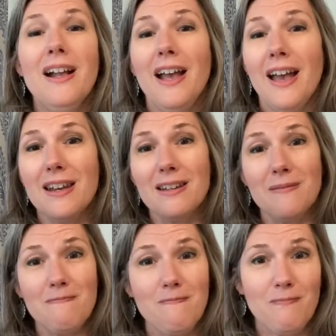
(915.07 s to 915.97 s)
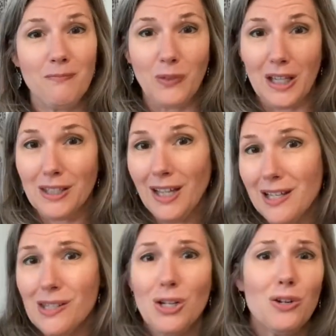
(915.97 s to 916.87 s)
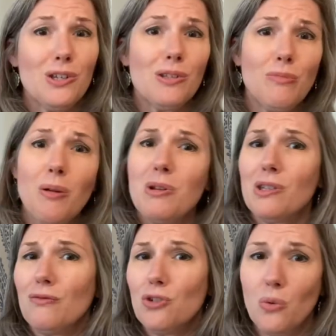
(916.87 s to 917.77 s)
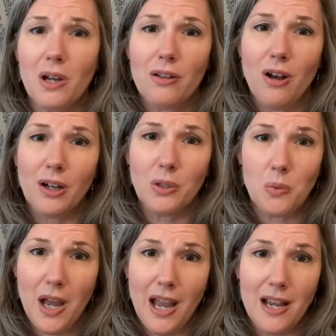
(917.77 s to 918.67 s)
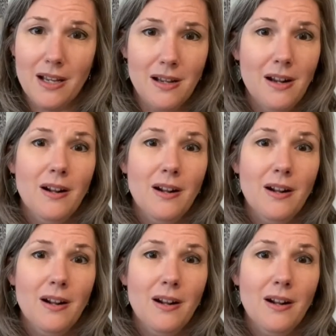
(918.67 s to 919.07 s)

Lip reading: And like, yes, there are these moments of joy along the way,